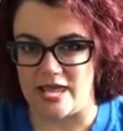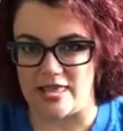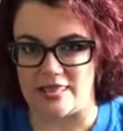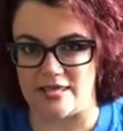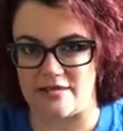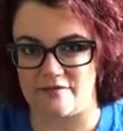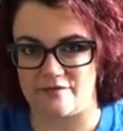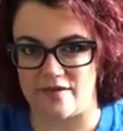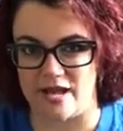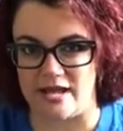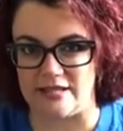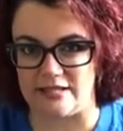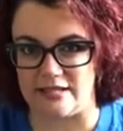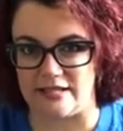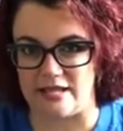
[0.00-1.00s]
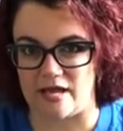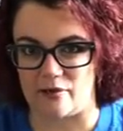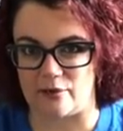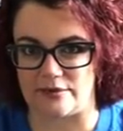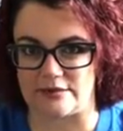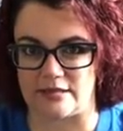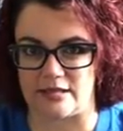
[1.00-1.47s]
and then finally
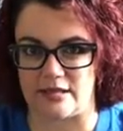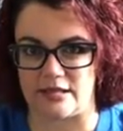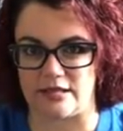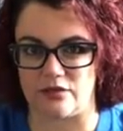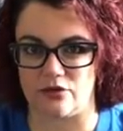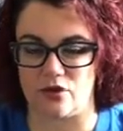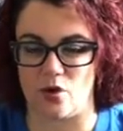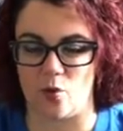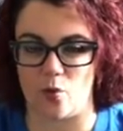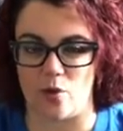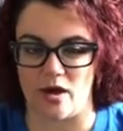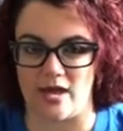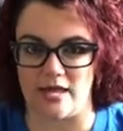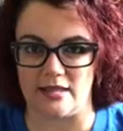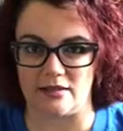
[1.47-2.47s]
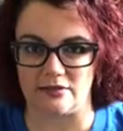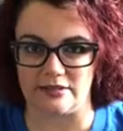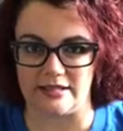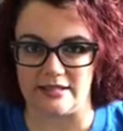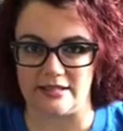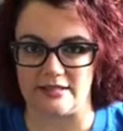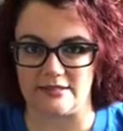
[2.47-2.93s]
I was like, you know what,
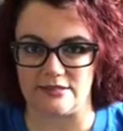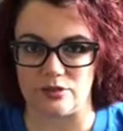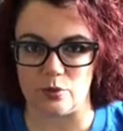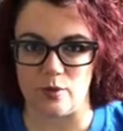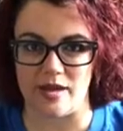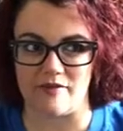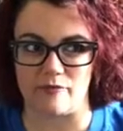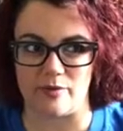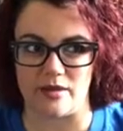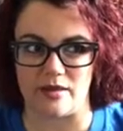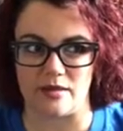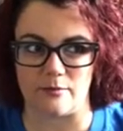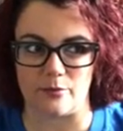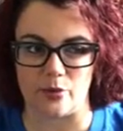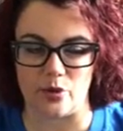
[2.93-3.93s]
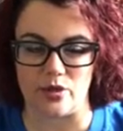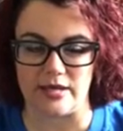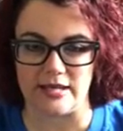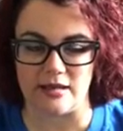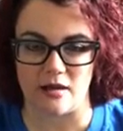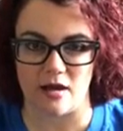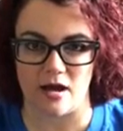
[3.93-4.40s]
Liz, you have been
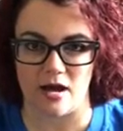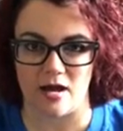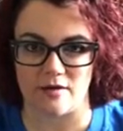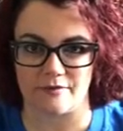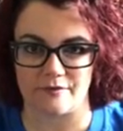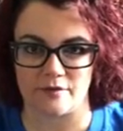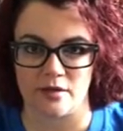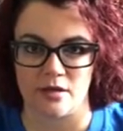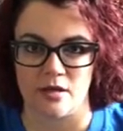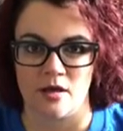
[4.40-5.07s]
putting off